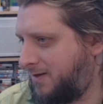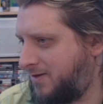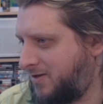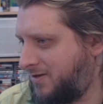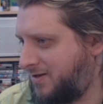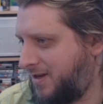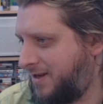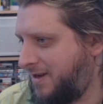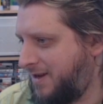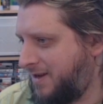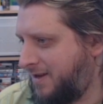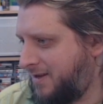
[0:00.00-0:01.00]
As you can see,
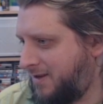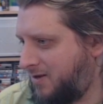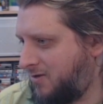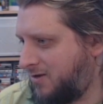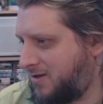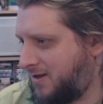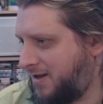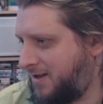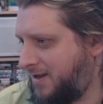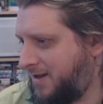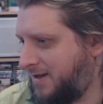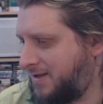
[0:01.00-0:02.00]
the colour
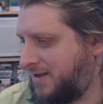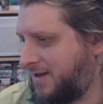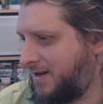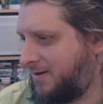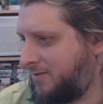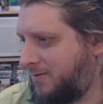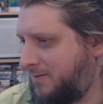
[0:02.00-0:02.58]
cycling is now